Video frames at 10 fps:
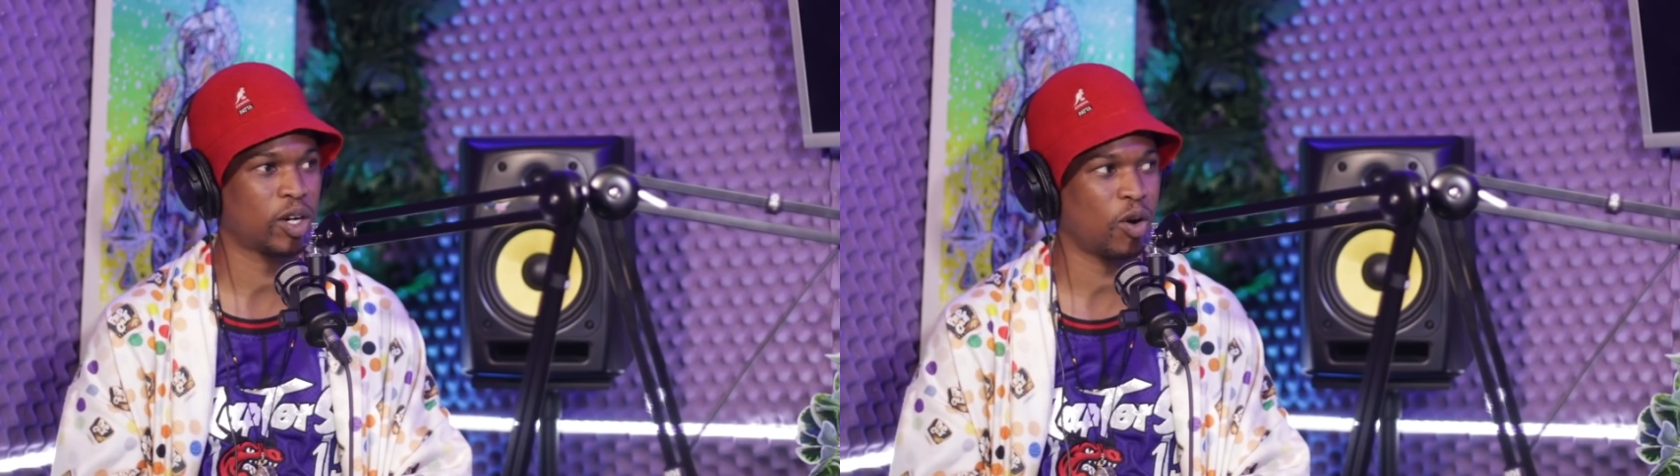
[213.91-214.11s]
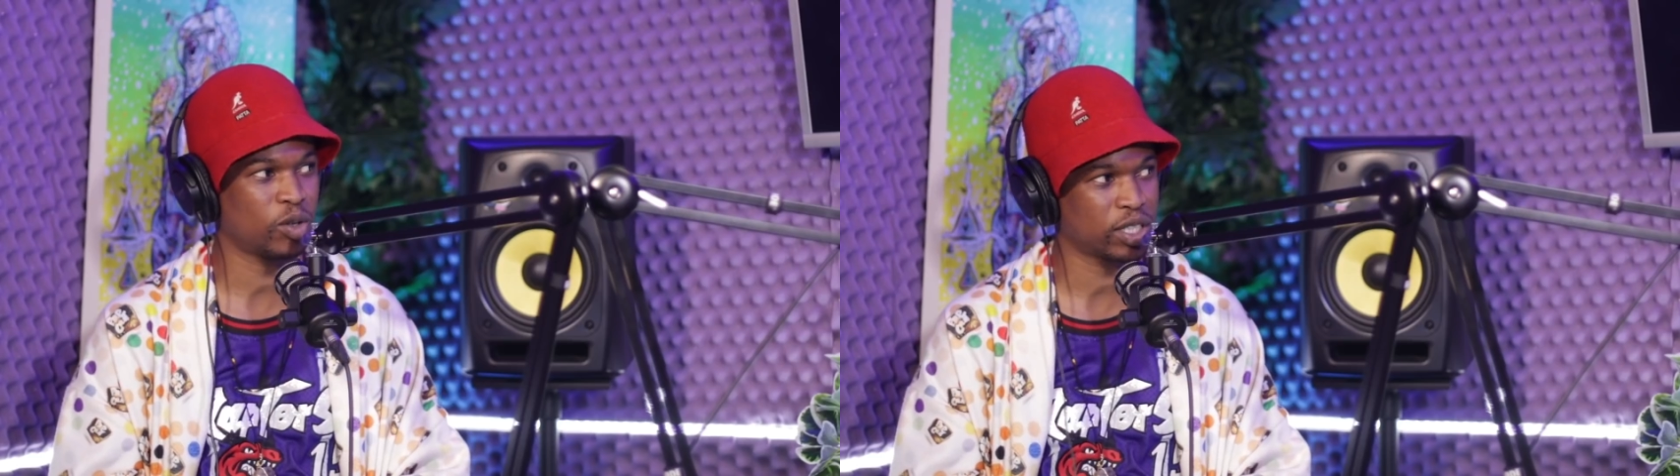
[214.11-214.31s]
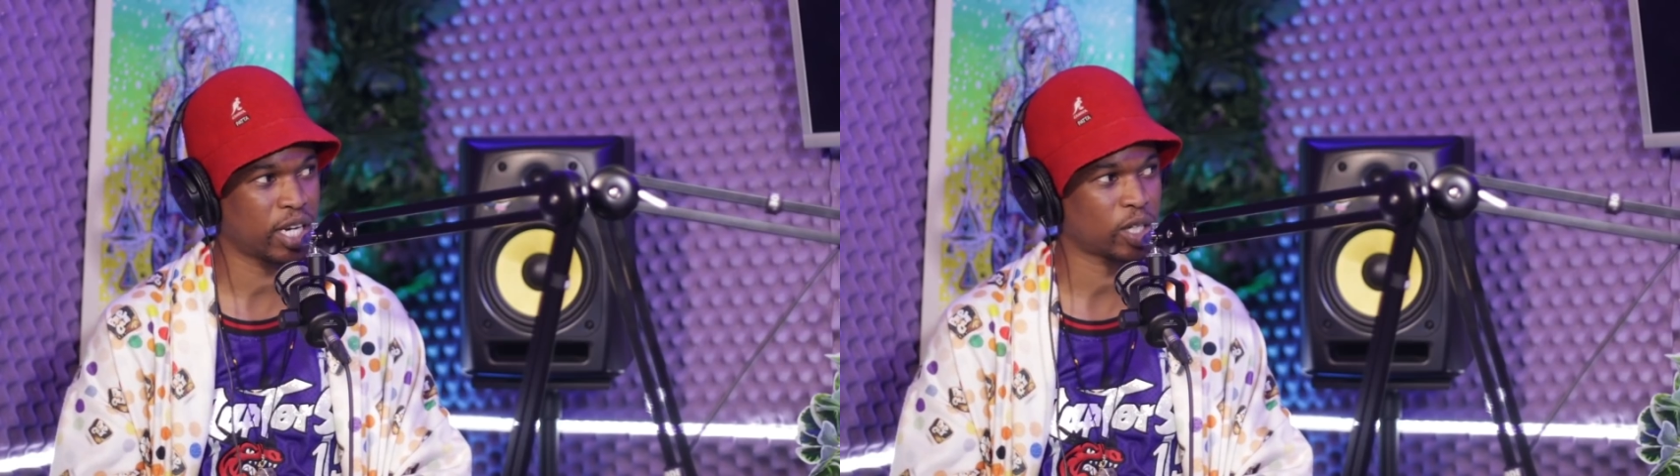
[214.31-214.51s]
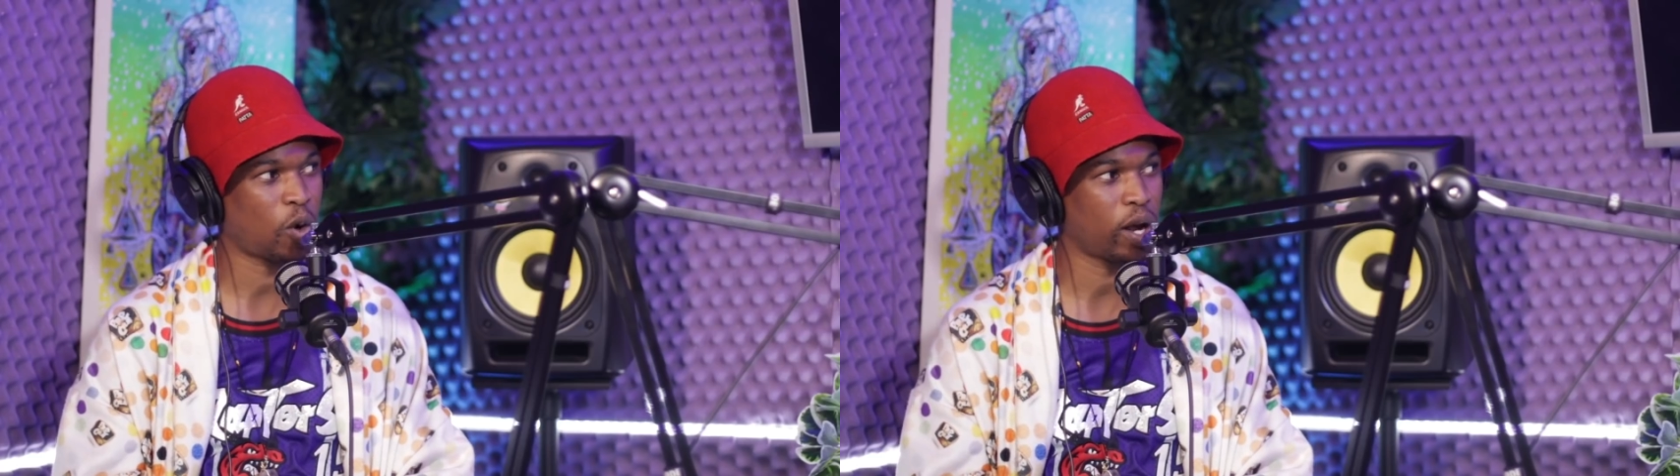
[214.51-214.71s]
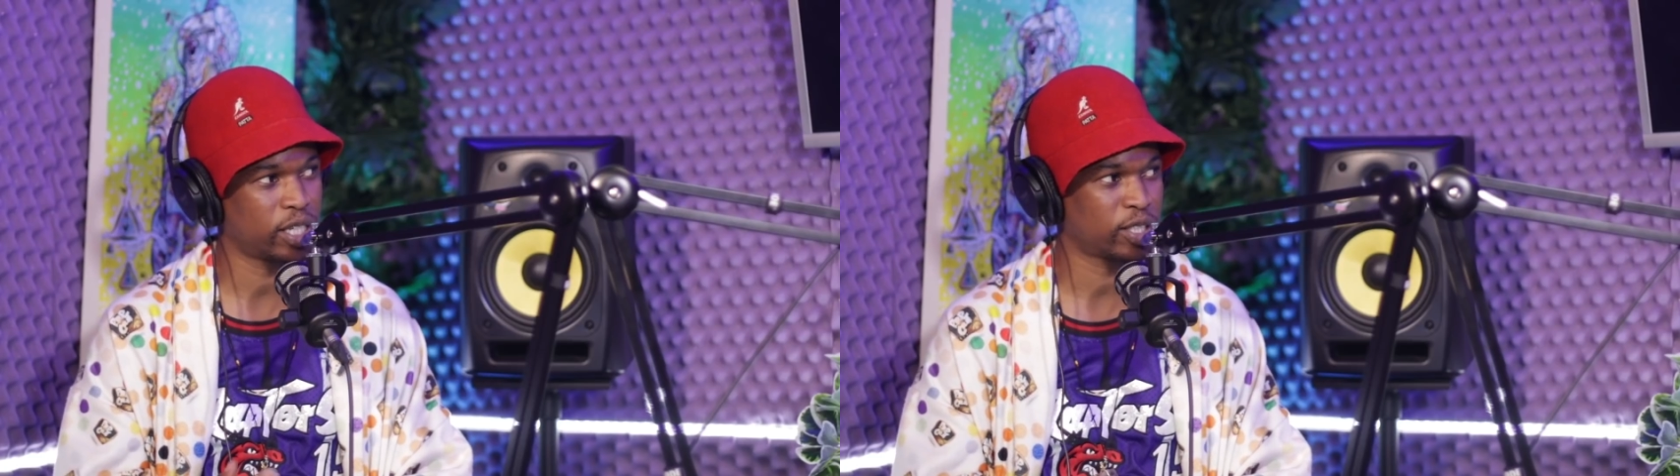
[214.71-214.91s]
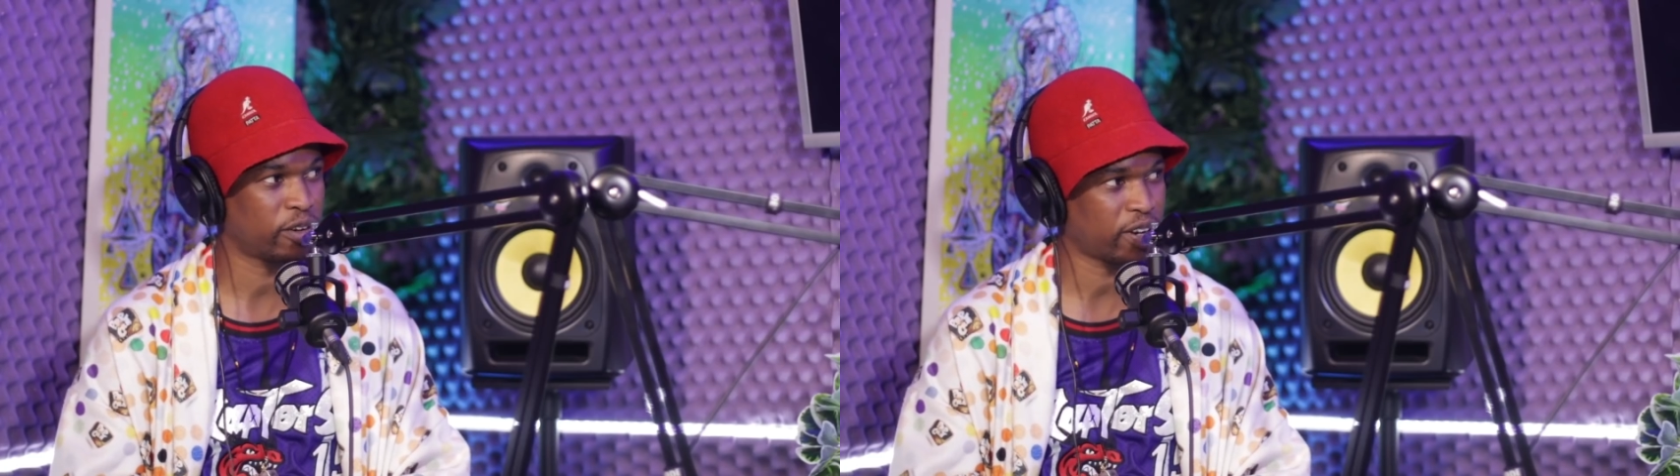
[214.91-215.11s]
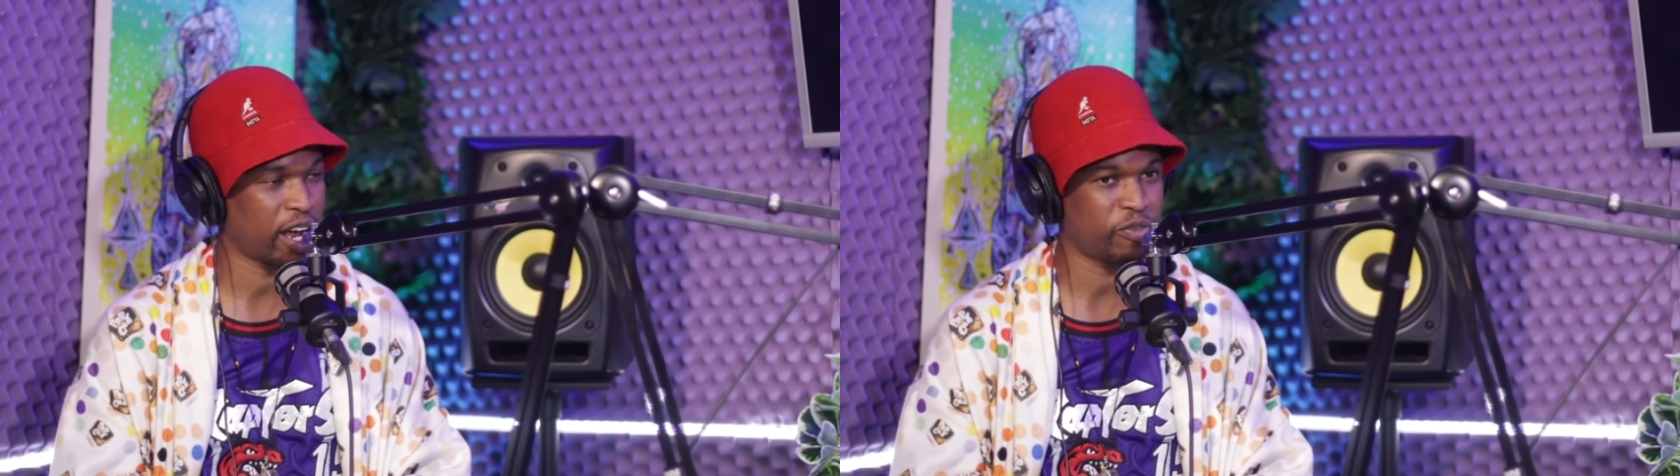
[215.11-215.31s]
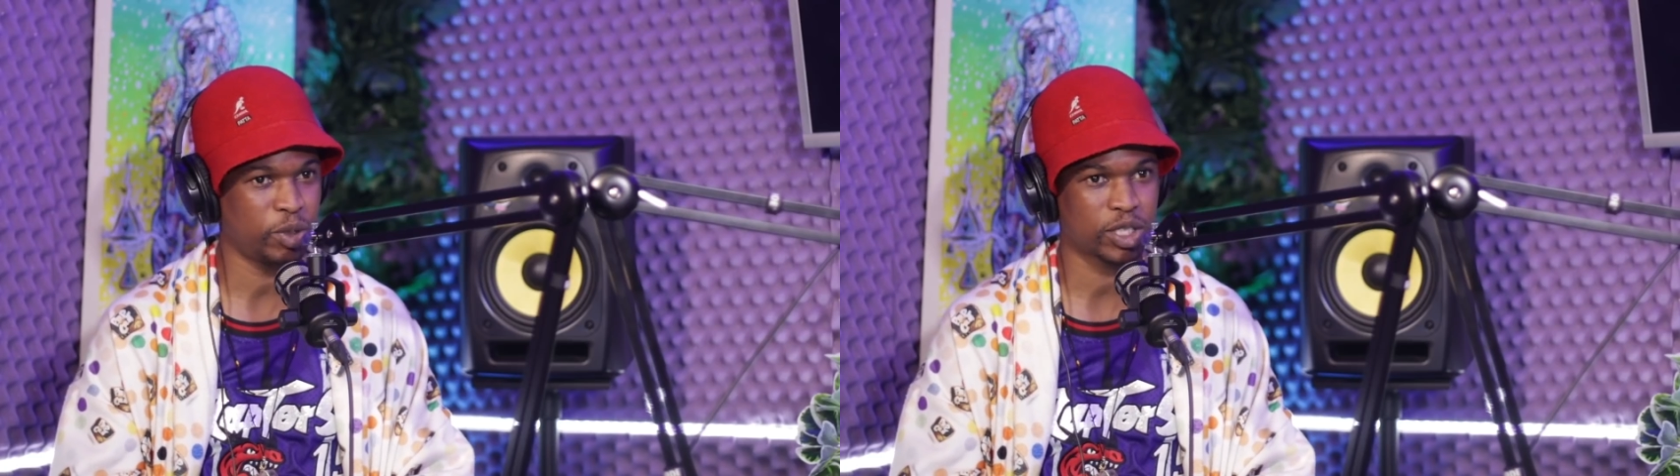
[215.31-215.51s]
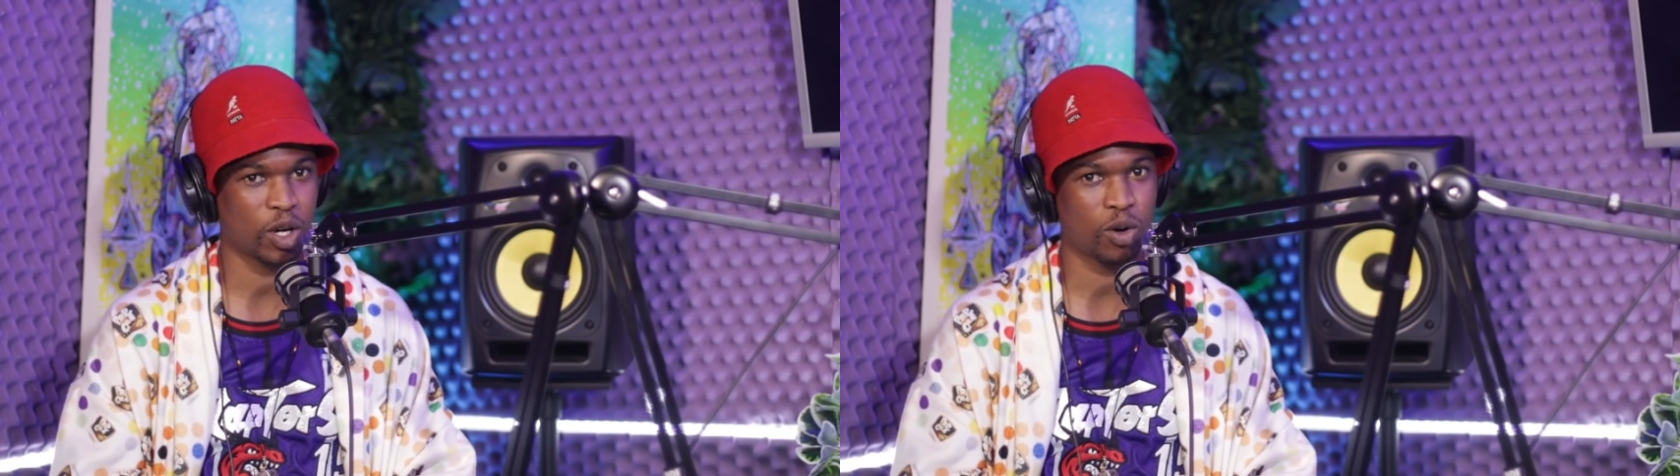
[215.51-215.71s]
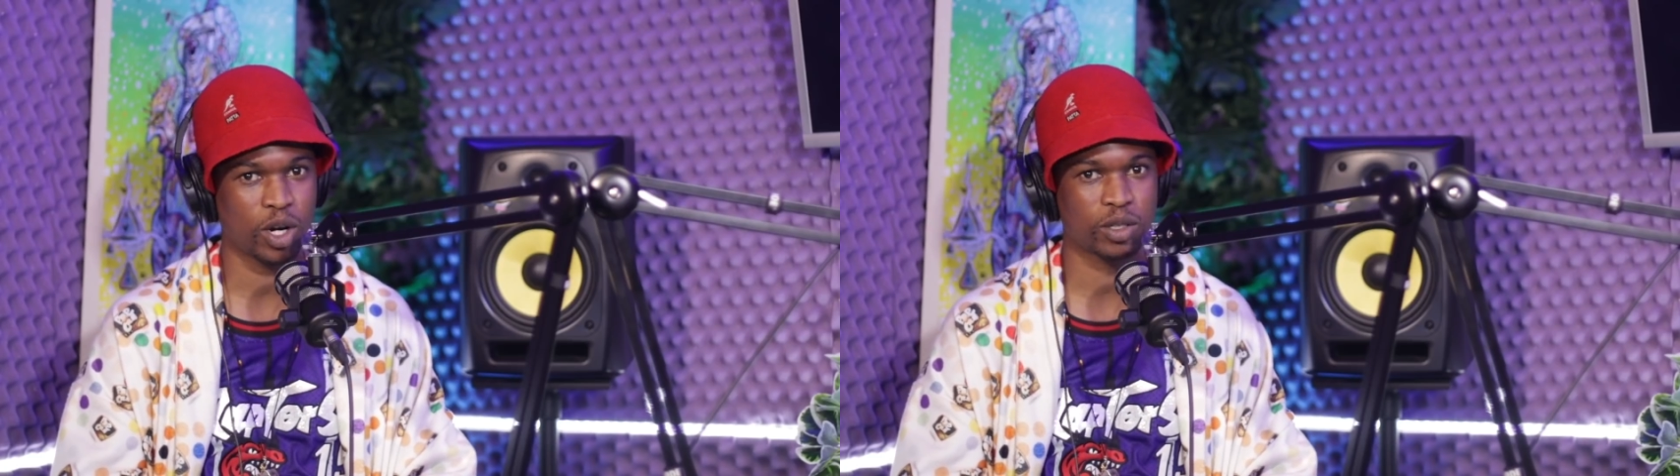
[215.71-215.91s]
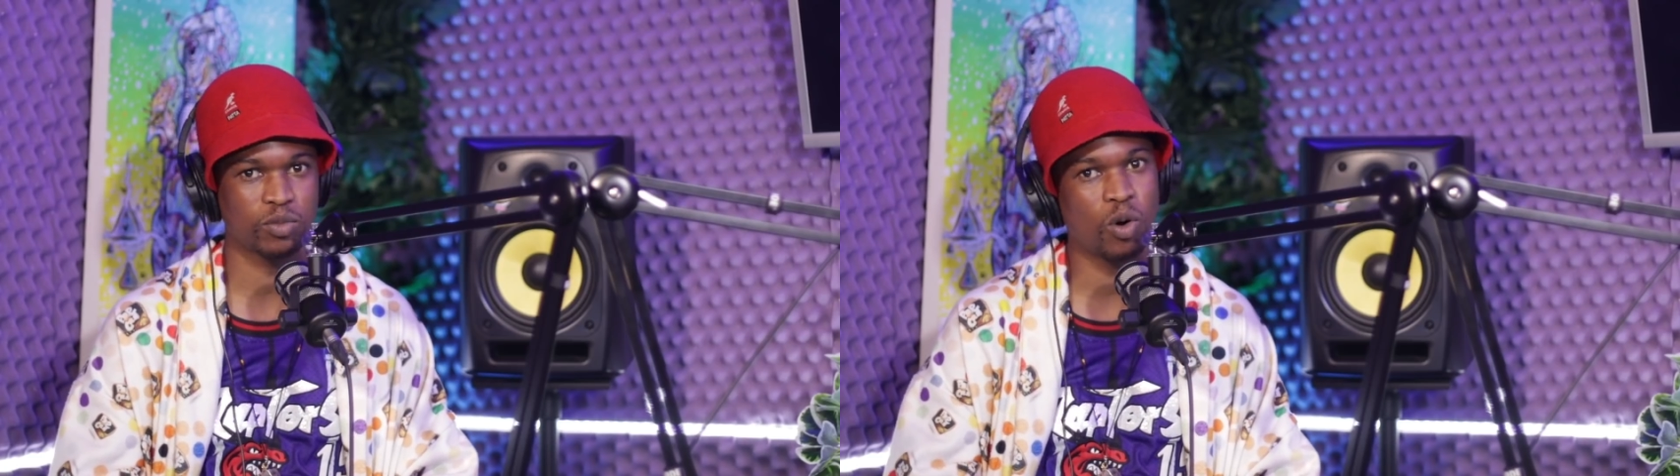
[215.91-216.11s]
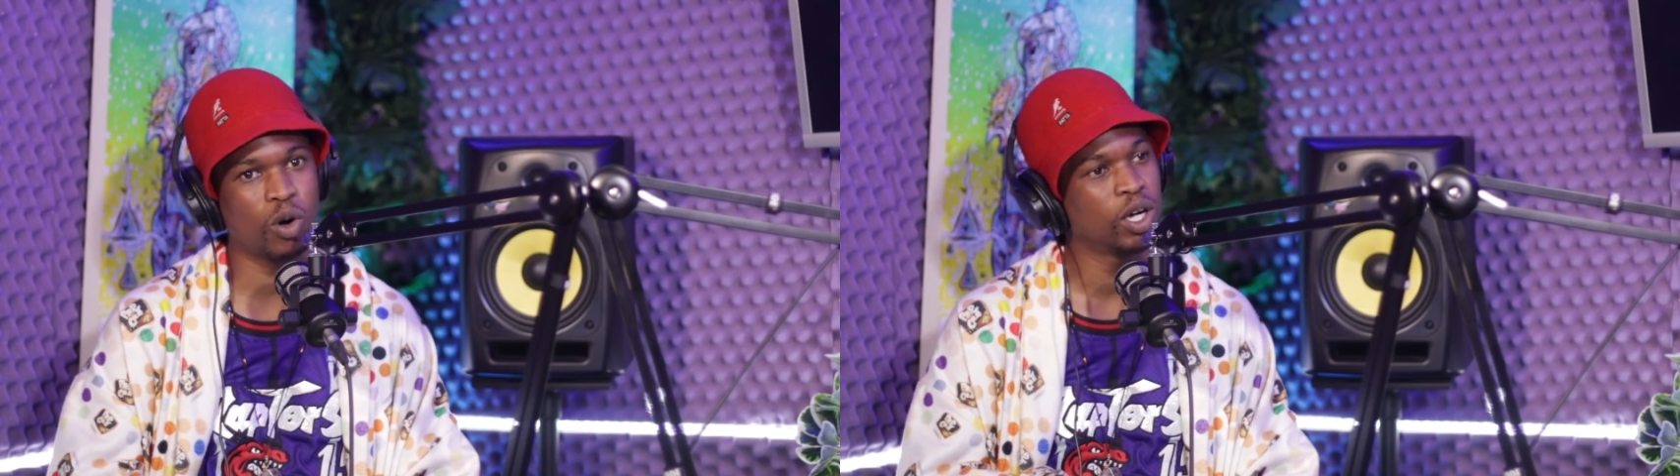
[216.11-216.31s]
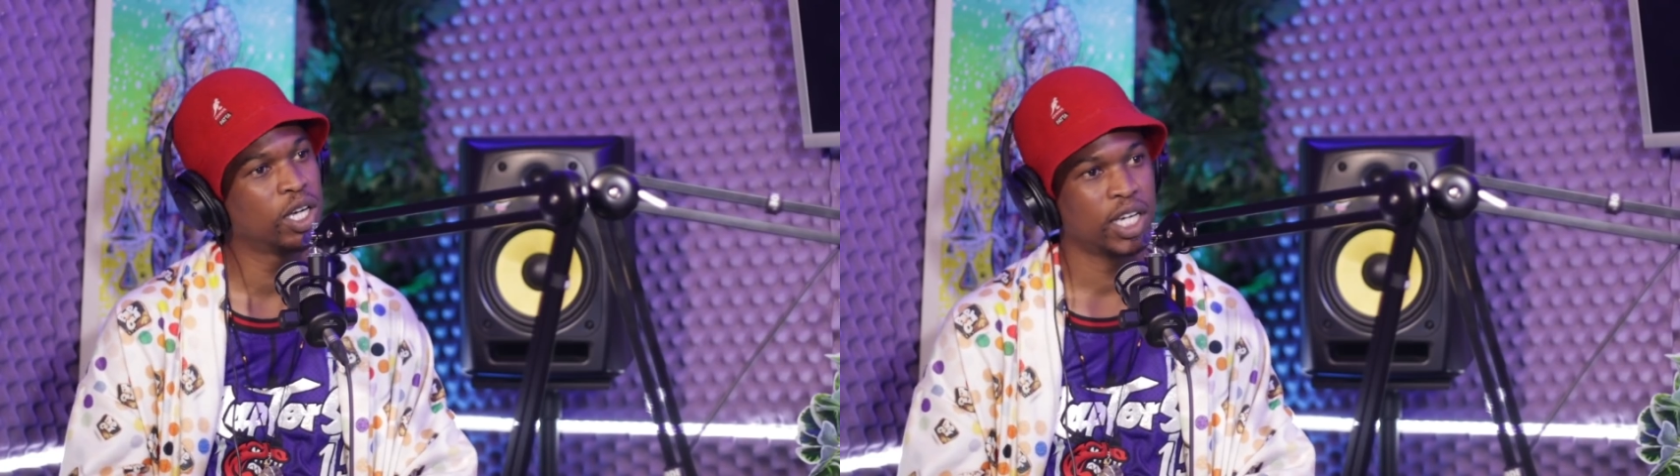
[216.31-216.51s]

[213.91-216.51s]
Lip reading: older and quality of life means a whole lot more,